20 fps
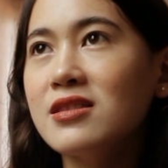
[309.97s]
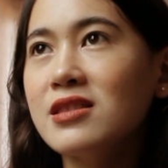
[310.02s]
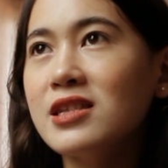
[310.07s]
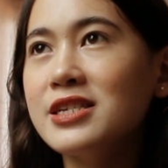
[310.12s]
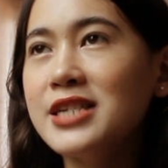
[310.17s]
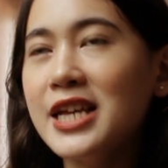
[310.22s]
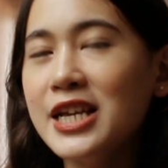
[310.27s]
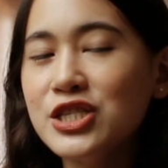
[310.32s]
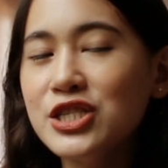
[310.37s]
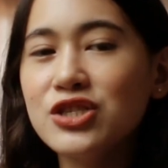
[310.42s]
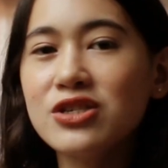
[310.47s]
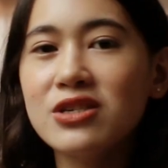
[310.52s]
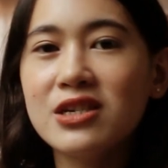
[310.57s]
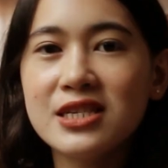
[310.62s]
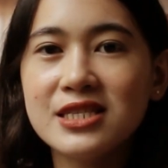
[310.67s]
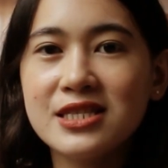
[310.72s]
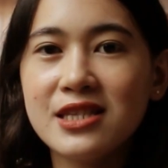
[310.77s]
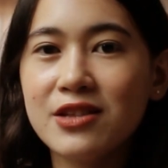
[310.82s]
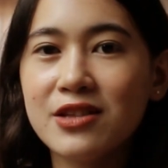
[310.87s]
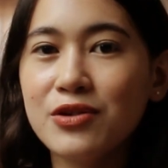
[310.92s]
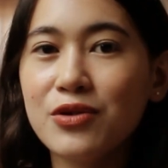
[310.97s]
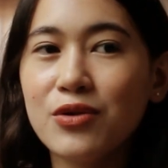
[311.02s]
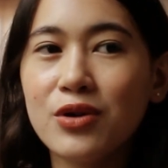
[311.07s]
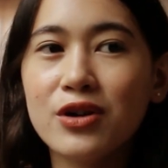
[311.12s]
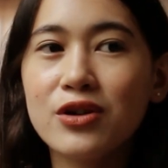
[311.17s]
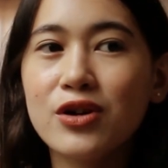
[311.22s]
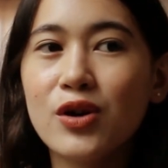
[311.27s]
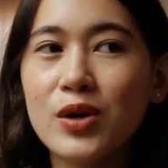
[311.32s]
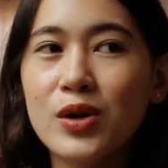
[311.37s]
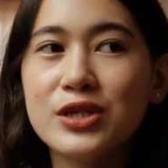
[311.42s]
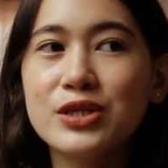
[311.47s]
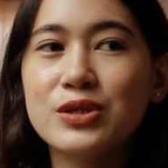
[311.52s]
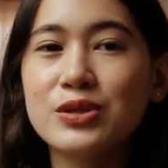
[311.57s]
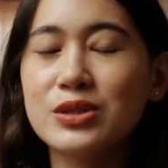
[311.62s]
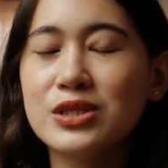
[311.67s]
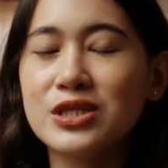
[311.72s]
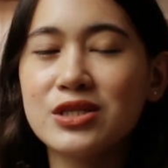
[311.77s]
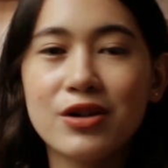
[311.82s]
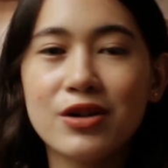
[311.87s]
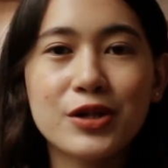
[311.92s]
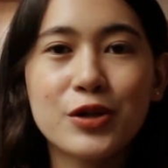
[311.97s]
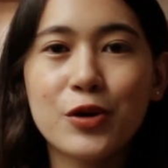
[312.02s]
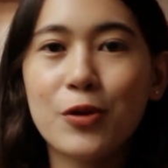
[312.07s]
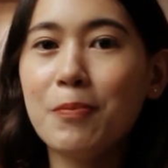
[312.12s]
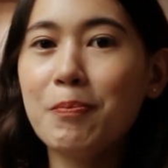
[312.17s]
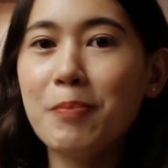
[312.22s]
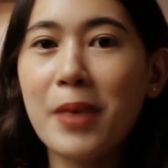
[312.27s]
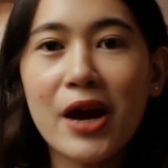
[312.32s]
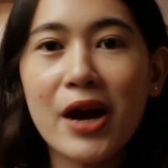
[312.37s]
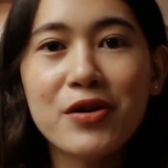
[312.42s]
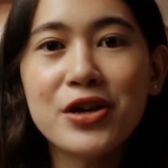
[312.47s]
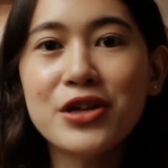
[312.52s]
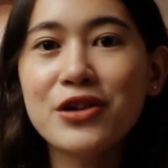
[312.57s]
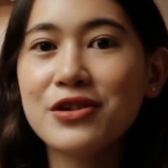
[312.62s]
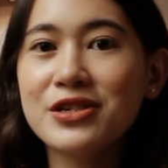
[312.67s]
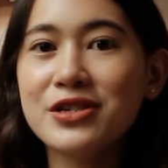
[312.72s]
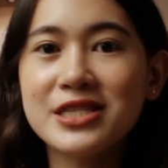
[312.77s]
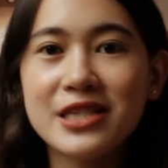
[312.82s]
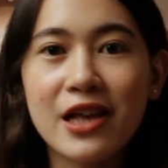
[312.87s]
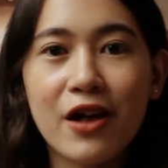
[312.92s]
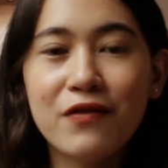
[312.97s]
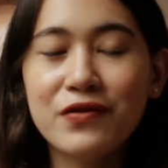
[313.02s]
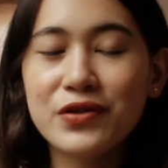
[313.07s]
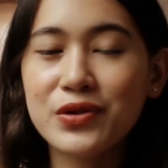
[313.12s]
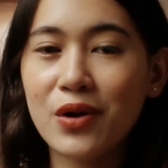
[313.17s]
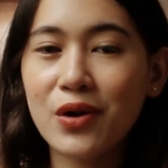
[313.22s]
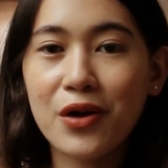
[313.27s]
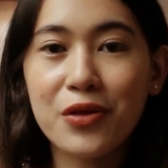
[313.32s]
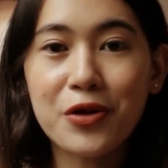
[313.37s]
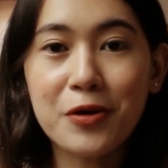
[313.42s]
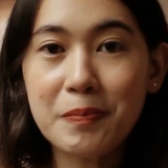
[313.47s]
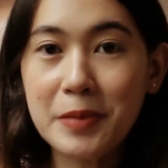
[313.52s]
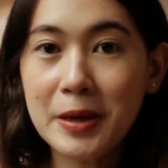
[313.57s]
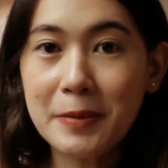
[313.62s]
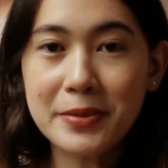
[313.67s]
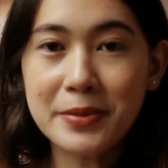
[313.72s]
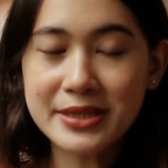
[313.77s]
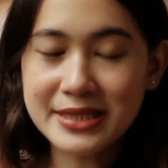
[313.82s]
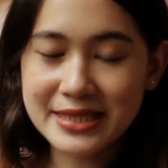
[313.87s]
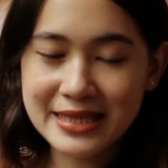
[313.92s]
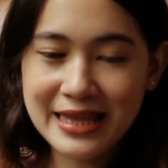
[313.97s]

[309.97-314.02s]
The danger is that you are going to start comparing yourself to other people's